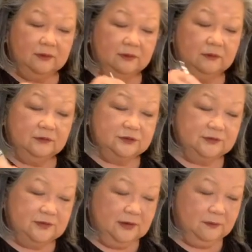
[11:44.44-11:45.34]
we'll
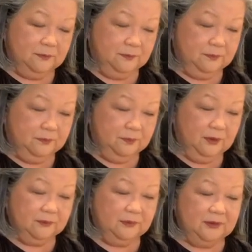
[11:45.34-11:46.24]
just now
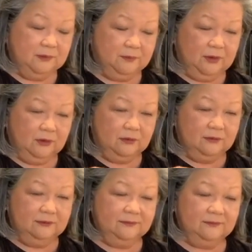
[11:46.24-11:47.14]
pop them in the bowl
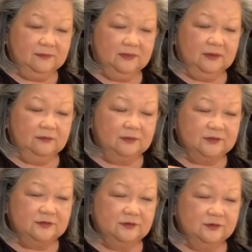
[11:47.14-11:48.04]
with a
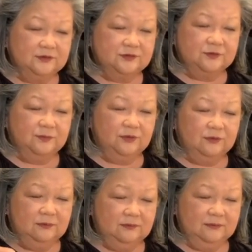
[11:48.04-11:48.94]
slotted spoon.